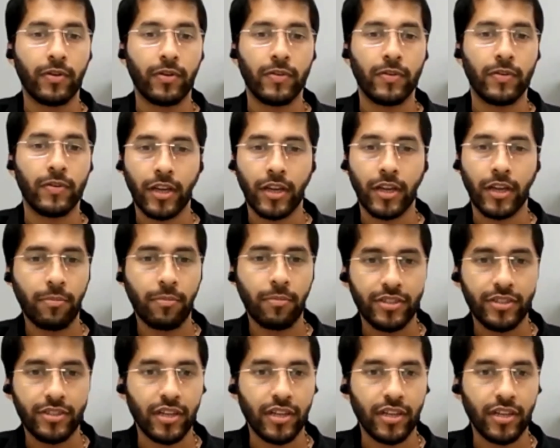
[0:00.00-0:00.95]
majorly with
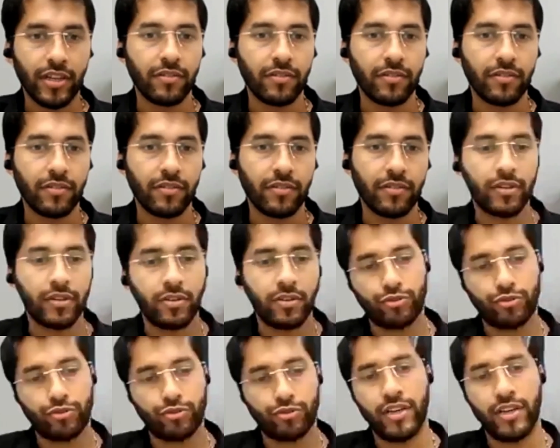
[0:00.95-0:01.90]
Australian,
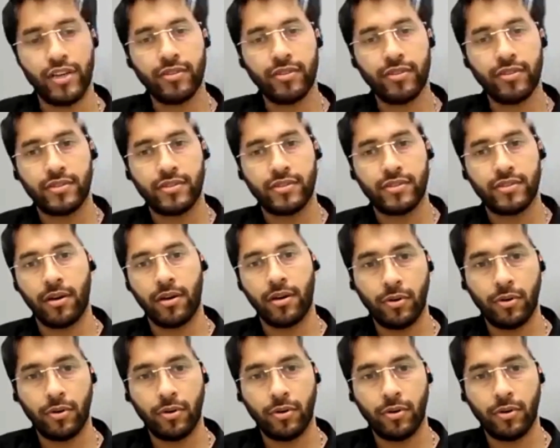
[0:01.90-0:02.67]
Singapore,